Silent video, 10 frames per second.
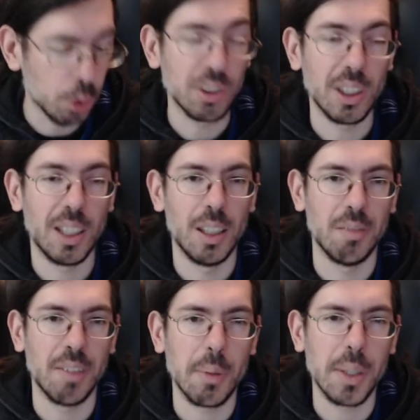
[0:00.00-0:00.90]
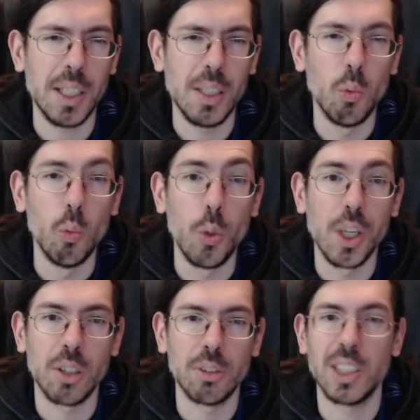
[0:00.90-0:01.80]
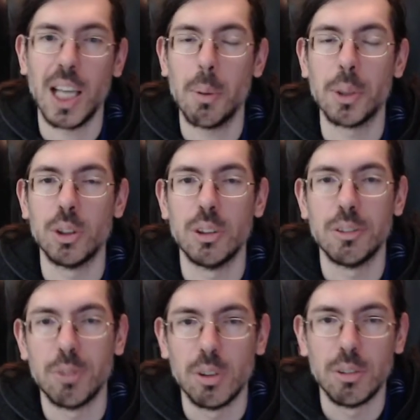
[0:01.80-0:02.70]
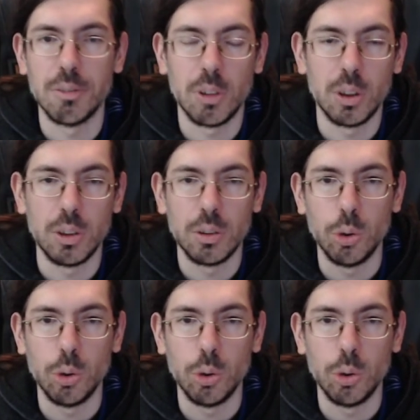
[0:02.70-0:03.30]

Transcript: took a very weird character to